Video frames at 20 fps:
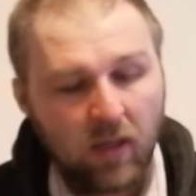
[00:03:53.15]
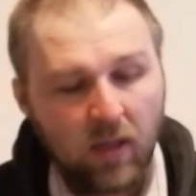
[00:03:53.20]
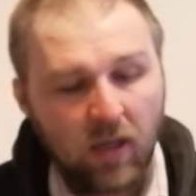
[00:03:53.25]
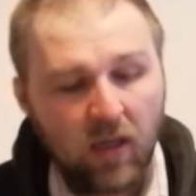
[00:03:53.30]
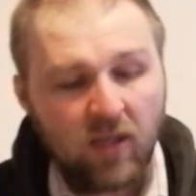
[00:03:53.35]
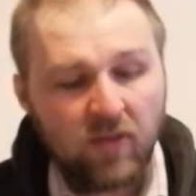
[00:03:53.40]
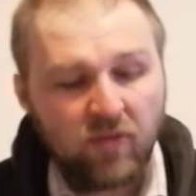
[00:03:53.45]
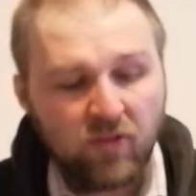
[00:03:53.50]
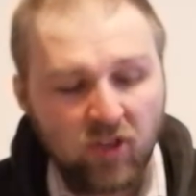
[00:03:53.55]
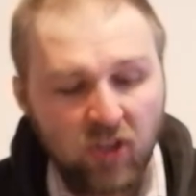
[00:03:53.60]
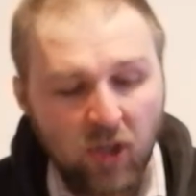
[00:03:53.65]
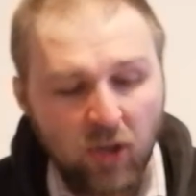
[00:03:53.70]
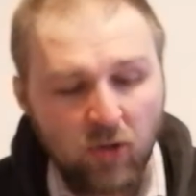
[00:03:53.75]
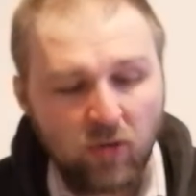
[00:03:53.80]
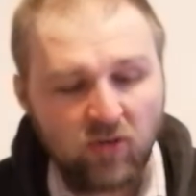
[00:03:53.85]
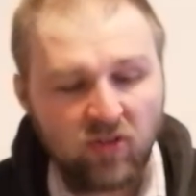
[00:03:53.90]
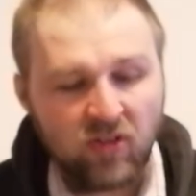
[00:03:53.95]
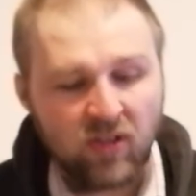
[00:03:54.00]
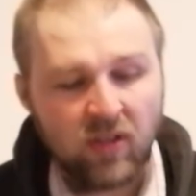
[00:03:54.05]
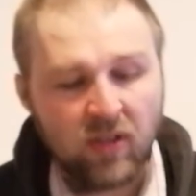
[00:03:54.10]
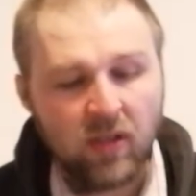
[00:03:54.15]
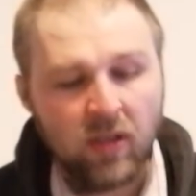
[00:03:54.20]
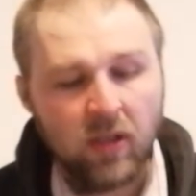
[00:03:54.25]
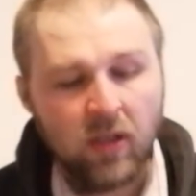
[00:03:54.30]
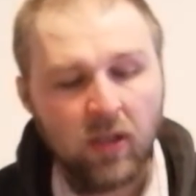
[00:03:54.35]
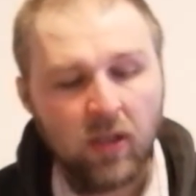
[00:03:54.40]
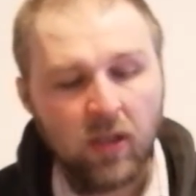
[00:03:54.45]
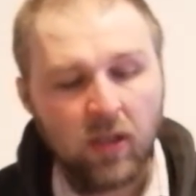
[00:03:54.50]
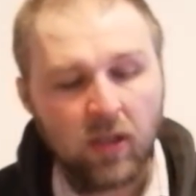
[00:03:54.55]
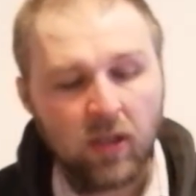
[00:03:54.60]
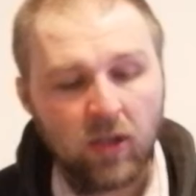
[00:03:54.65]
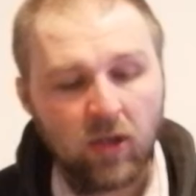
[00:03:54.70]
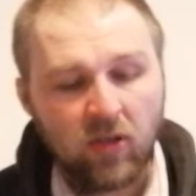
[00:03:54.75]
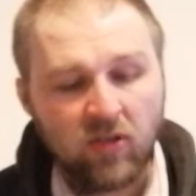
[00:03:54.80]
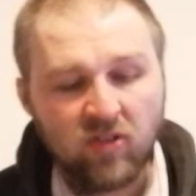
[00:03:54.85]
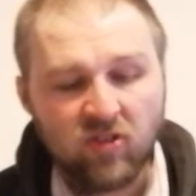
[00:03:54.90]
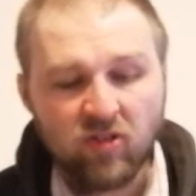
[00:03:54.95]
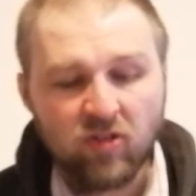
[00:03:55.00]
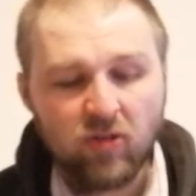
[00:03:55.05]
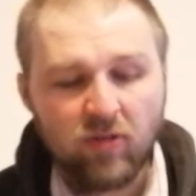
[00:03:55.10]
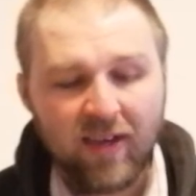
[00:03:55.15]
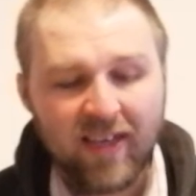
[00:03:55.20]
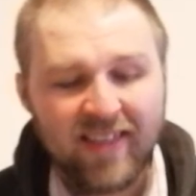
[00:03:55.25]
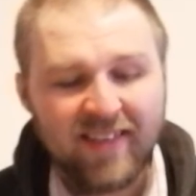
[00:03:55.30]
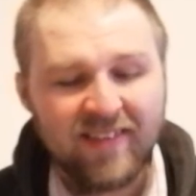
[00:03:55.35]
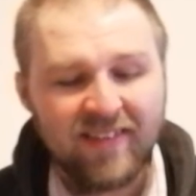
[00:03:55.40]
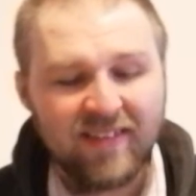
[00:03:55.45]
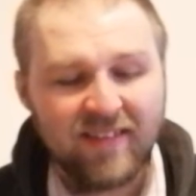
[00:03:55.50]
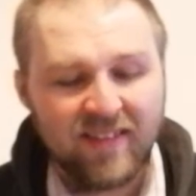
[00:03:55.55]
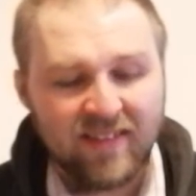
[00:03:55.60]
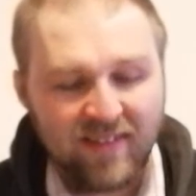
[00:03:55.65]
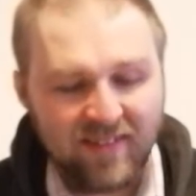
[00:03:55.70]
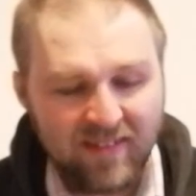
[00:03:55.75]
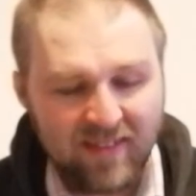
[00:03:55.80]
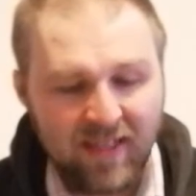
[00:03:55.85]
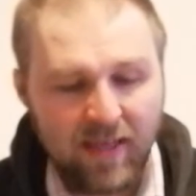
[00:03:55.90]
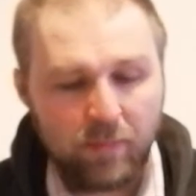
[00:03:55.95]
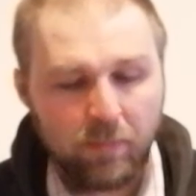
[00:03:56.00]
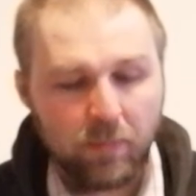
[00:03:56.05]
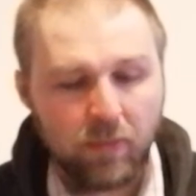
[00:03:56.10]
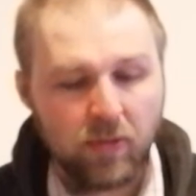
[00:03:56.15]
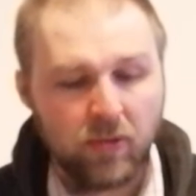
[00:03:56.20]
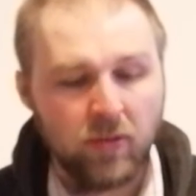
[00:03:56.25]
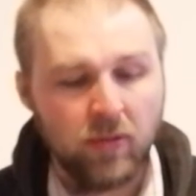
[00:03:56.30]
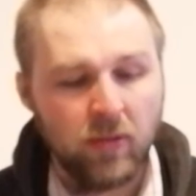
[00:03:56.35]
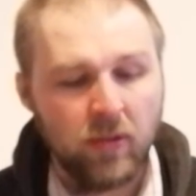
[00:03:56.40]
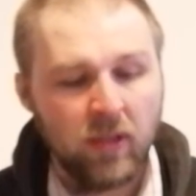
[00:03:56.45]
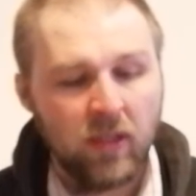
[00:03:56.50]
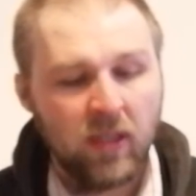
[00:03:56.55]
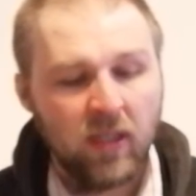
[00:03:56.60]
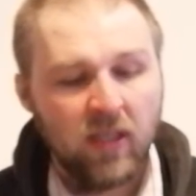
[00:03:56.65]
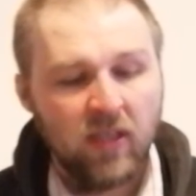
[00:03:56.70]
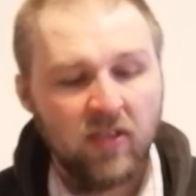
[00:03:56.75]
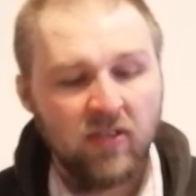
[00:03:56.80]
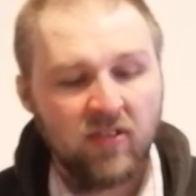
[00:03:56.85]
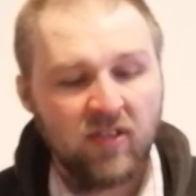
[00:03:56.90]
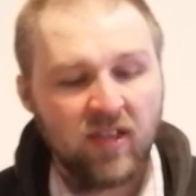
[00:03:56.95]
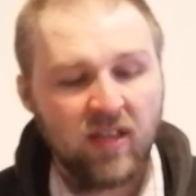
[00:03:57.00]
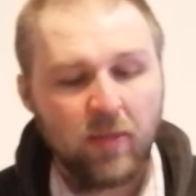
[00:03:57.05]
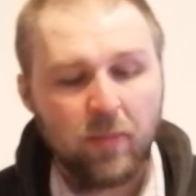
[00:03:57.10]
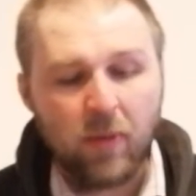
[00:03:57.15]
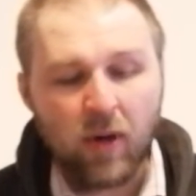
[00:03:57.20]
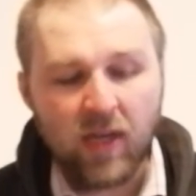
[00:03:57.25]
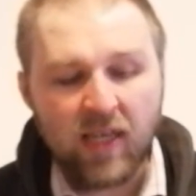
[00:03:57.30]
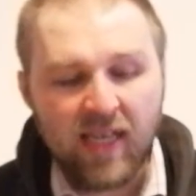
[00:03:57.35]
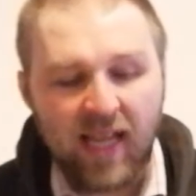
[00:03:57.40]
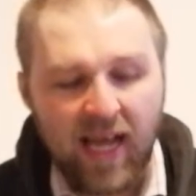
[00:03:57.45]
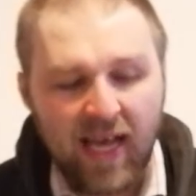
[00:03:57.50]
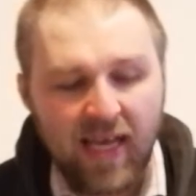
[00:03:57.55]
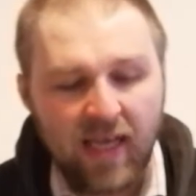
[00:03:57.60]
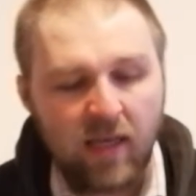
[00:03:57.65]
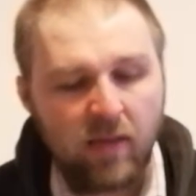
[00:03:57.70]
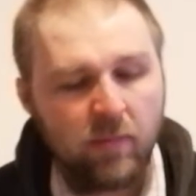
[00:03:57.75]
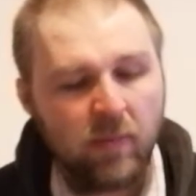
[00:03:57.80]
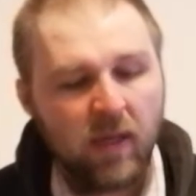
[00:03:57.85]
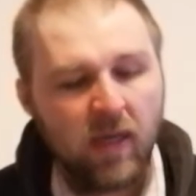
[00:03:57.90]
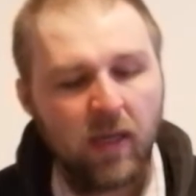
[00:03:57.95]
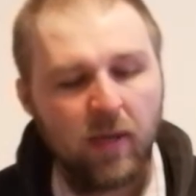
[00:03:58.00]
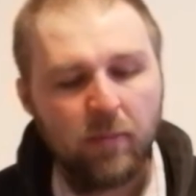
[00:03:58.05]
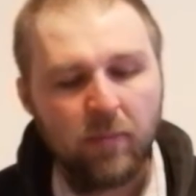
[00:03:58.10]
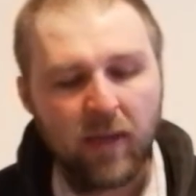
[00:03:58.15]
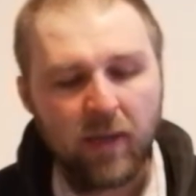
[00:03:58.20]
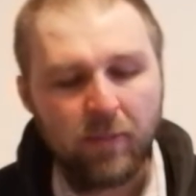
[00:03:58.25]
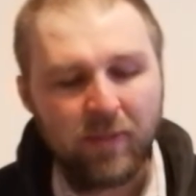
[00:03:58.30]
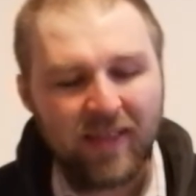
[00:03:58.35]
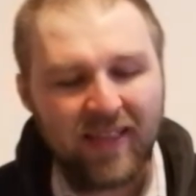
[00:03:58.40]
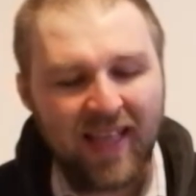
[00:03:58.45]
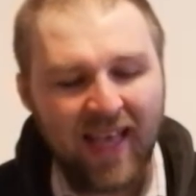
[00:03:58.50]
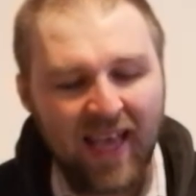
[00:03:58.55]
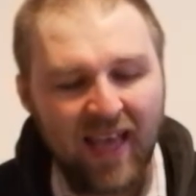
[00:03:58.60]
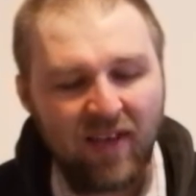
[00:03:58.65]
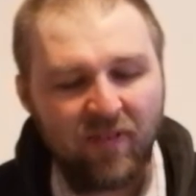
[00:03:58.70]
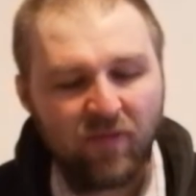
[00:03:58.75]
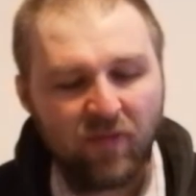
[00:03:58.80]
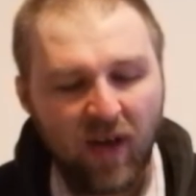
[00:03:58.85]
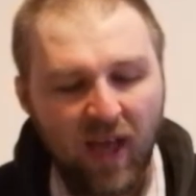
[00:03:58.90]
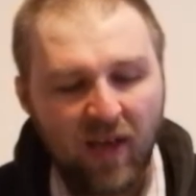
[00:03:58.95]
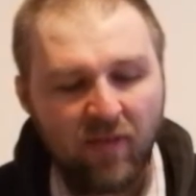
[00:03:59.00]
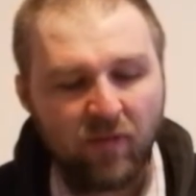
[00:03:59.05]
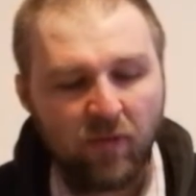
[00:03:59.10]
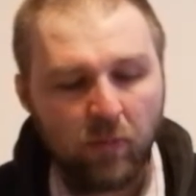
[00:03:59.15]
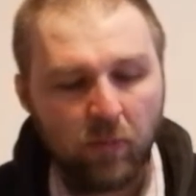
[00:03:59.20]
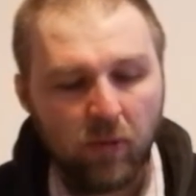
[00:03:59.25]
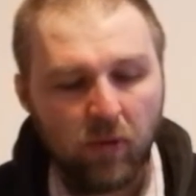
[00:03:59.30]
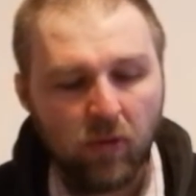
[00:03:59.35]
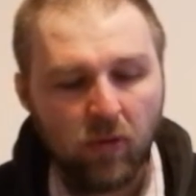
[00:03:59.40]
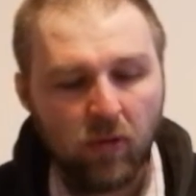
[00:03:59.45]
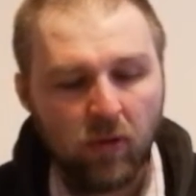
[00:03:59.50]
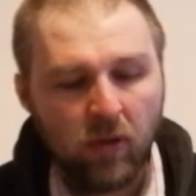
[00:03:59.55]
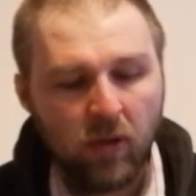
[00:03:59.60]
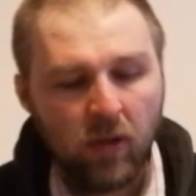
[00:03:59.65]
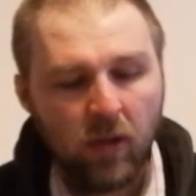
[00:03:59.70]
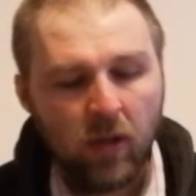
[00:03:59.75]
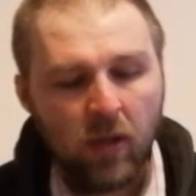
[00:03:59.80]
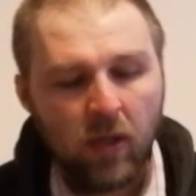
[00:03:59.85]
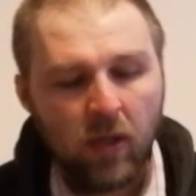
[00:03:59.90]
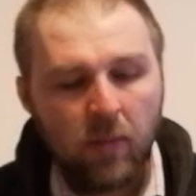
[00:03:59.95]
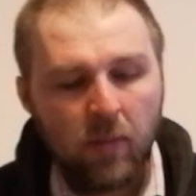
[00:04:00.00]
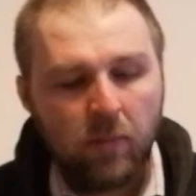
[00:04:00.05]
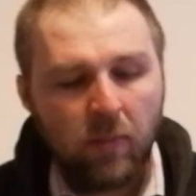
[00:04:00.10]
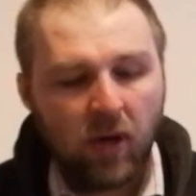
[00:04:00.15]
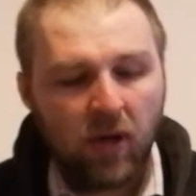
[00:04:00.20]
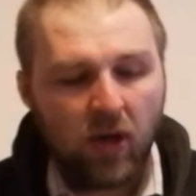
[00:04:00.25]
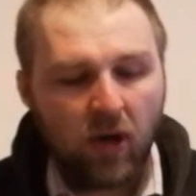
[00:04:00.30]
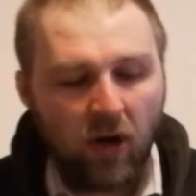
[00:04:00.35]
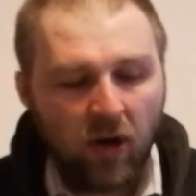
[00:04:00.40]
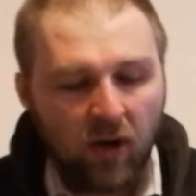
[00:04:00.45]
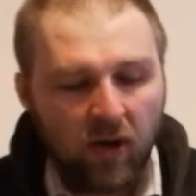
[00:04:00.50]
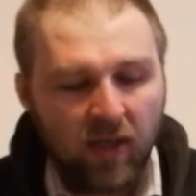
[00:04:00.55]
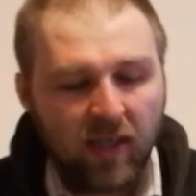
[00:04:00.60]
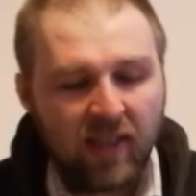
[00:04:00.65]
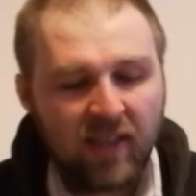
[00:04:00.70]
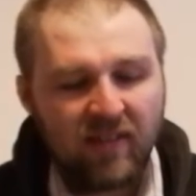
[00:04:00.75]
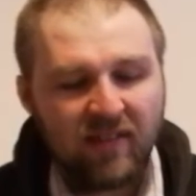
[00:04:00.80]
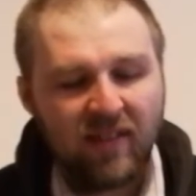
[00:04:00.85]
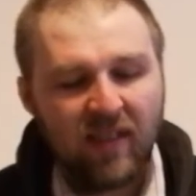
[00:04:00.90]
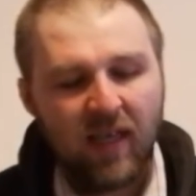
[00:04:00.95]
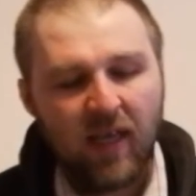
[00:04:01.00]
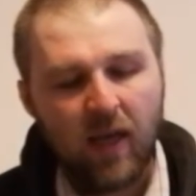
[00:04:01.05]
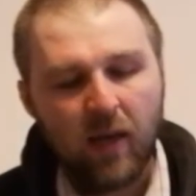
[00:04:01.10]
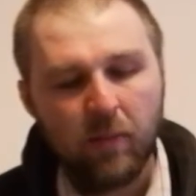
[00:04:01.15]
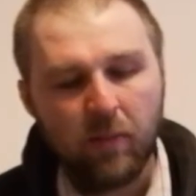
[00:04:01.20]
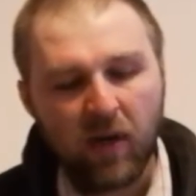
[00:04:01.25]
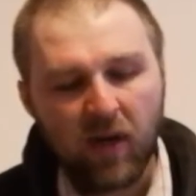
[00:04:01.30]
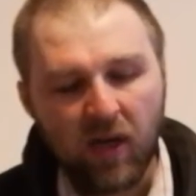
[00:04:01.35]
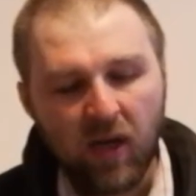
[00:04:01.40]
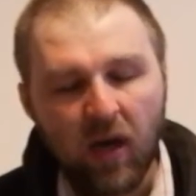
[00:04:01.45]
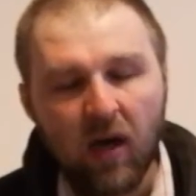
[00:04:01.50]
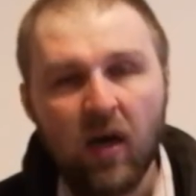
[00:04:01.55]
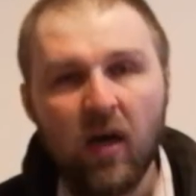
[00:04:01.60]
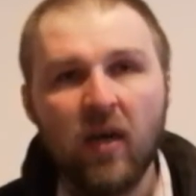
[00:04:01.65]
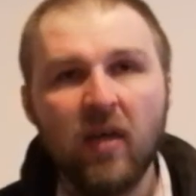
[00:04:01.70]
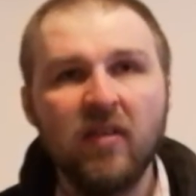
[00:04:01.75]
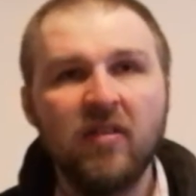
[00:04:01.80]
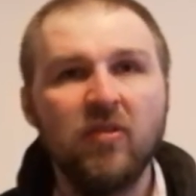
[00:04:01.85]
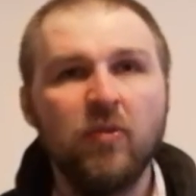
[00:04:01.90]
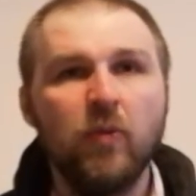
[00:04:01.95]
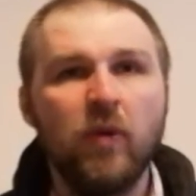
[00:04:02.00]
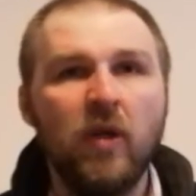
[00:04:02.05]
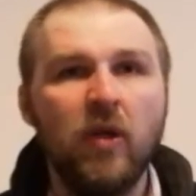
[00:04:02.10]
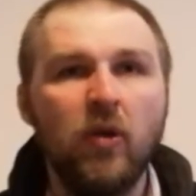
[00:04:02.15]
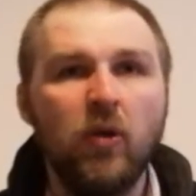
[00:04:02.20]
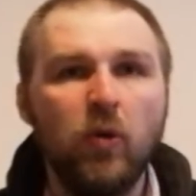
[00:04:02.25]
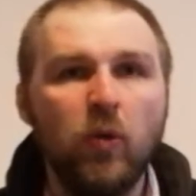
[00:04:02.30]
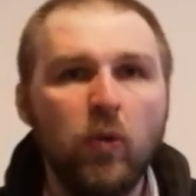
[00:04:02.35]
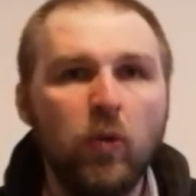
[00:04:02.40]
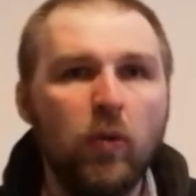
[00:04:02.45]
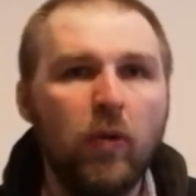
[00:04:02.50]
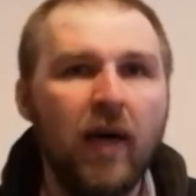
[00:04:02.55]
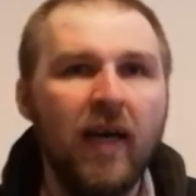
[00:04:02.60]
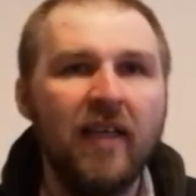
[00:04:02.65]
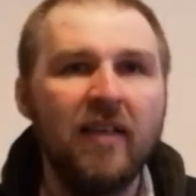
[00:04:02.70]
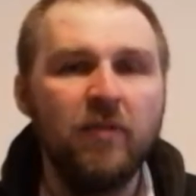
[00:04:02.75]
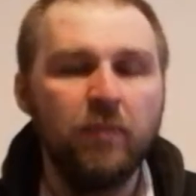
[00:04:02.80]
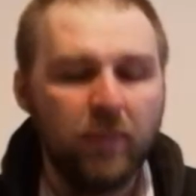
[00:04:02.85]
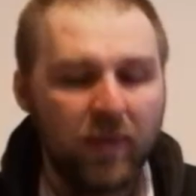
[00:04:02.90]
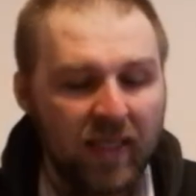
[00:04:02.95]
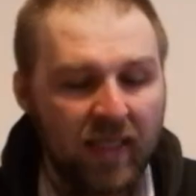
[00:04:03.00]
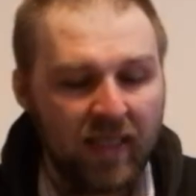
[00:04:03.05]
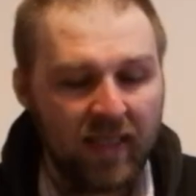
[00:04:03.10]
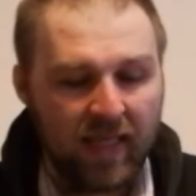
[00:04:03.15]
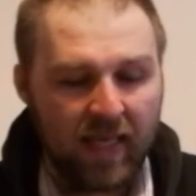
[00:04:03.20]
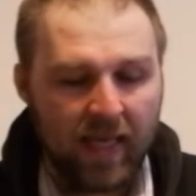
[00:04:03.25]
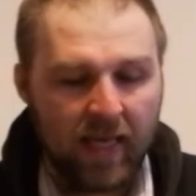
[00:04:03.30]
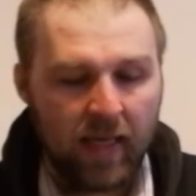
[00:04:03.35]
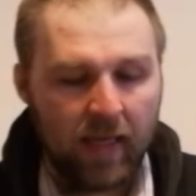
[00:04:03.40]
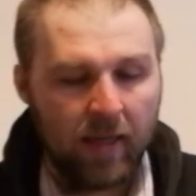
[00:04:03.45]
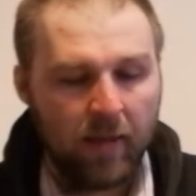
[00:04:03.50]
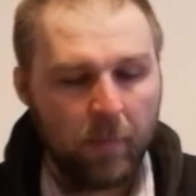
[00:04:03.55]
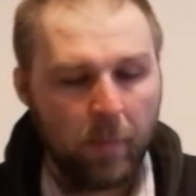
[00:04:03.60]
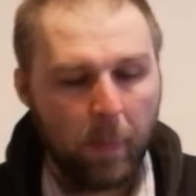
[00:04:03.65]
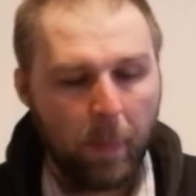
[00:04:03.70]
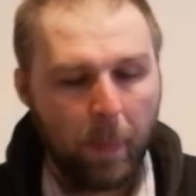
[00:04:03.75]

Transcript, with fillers: I have chosen and consecrated this temple so that my name may be there forevermore. My eyes and my heart will always be there.